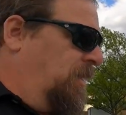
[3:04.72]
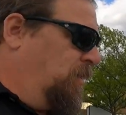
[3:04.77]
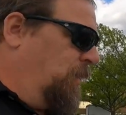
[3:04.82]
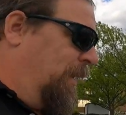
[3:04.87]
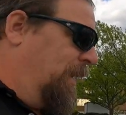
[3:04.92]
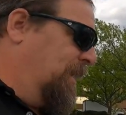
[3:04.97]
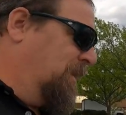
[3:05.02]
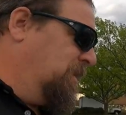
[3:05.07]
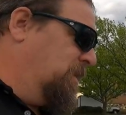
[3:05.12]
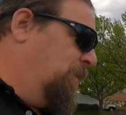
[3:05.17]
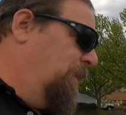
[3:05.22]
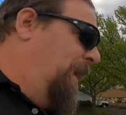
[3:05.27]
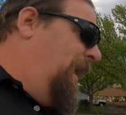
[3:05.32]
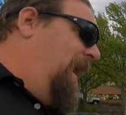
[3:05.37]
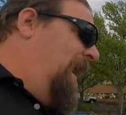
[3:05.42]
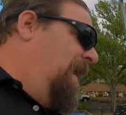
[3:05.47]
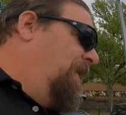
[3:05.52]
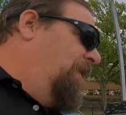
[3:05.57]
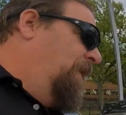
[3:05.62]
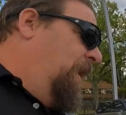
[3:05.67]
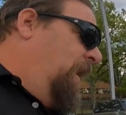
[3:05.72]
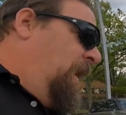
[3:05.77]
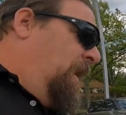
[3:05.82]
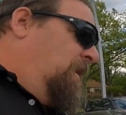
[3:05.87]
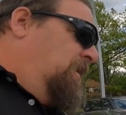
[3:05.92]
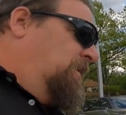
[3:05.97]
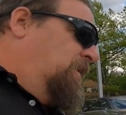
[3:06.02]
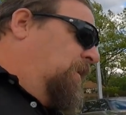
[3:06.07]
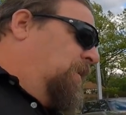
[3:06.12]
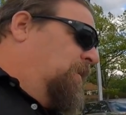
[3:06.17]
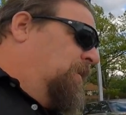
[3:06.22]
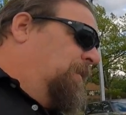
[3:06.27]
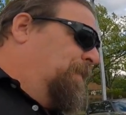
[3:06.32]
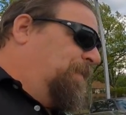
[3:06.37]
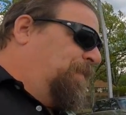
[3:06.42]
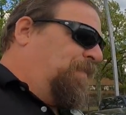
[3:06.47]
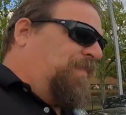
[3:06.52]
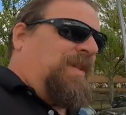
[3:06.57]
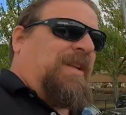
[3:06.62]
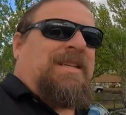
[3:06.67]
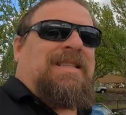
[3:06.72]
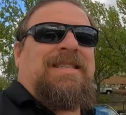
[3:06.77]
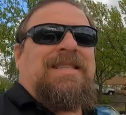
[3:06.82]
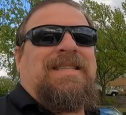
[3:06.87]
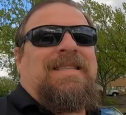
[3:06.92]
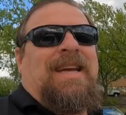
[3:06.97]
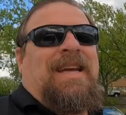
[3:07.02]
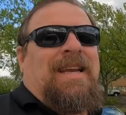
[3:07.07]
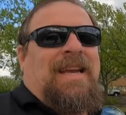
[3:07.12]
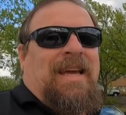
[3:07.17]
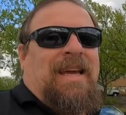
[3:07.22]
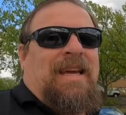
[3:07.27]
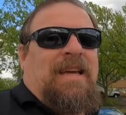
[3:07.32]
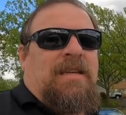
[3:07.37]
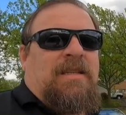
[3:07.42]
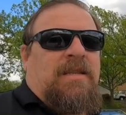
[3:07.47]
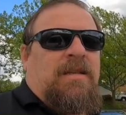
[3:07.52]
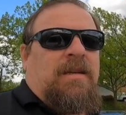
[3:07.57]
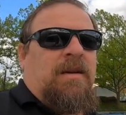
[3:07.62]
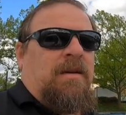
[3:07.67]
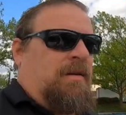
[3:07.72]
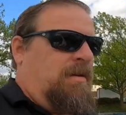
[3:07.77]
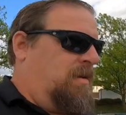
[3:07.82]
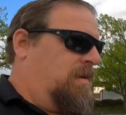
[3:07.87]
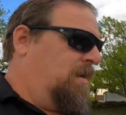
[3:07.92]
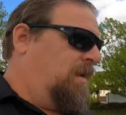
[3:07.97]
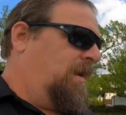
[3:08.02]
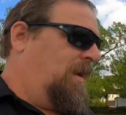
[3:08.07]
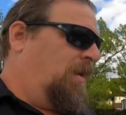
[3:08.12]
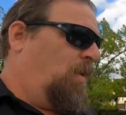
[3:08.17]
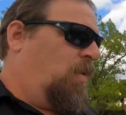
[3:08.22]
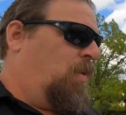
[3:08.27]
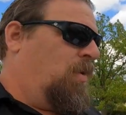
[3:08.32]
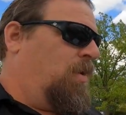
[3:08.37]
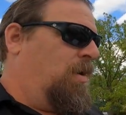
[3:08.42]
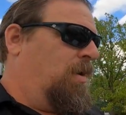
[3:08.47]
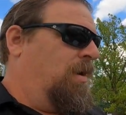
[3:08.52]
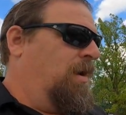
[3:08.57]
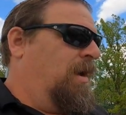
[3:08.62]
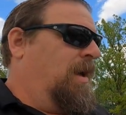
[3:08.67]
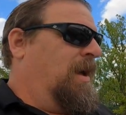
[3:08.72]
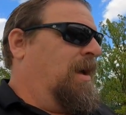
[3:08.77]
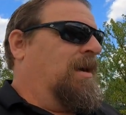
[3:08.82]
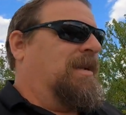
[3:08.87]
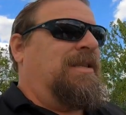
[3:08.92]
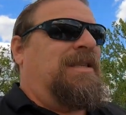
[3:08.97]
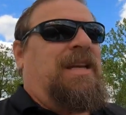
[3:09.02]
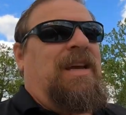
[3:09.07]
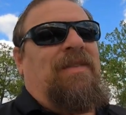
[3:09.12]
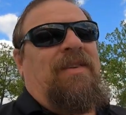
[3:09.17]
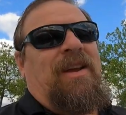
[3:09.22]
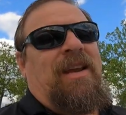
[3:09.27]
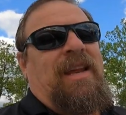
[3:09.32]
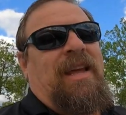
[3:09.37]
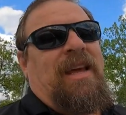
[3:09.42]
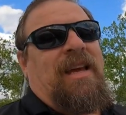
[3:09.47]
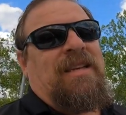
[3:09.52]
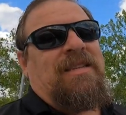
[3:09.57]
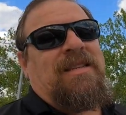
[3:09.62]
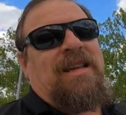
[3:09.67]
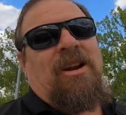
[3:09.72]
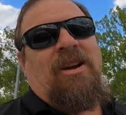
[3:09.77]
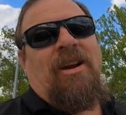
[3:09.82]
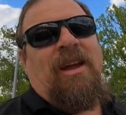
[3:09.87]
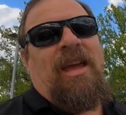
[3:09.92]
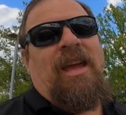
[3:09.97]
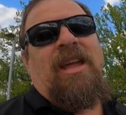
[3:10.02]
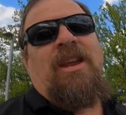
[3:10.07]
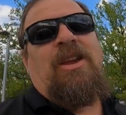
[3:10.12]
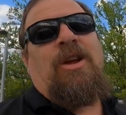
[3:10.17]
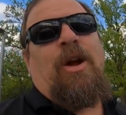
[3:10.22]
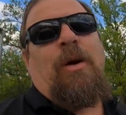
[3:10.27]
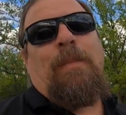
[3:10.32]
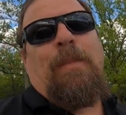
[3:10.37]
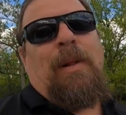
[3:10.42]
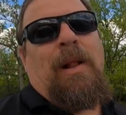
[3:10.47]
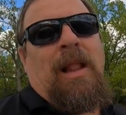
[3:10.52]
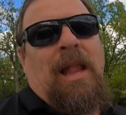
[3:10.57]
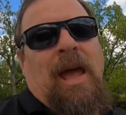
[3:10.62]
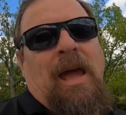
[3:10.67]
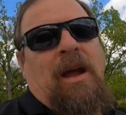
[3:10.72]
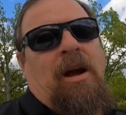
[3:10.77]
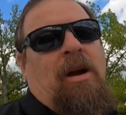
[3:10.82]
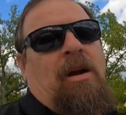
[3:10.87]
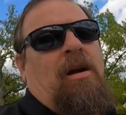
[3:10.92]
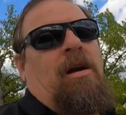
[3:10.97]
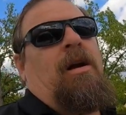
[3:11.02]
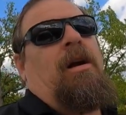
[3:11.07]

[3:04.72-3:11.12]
So what else do we have? So CDs or DVDs that are in your player.